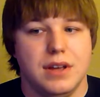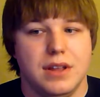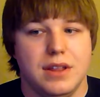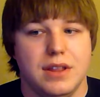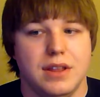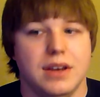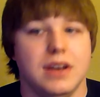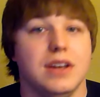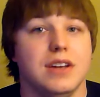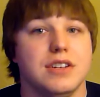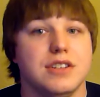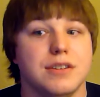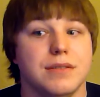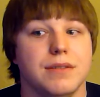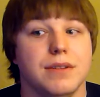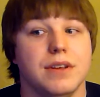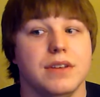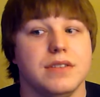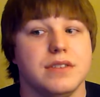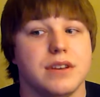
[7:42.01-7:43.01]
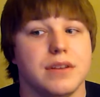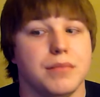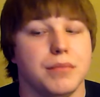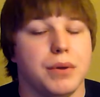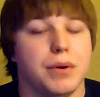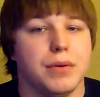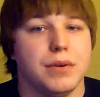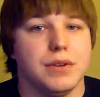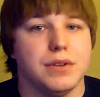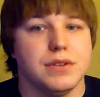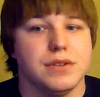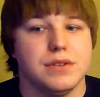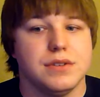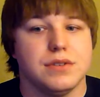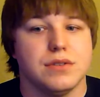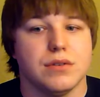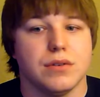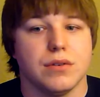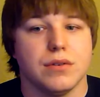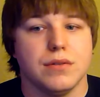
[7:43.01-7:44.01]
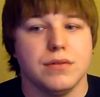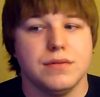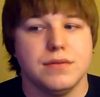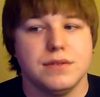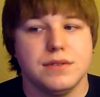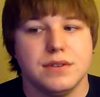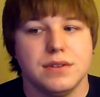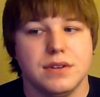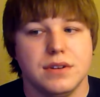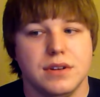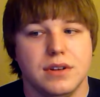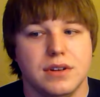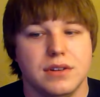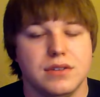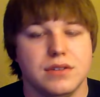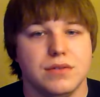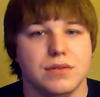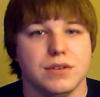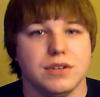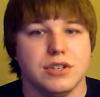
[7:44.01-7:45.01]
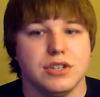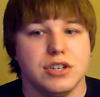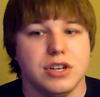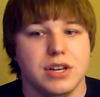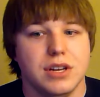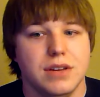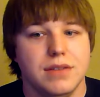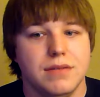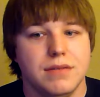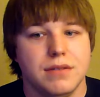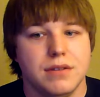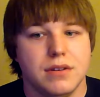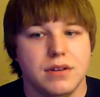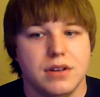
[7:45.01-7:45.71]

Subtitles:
that each of these components serves to achieve,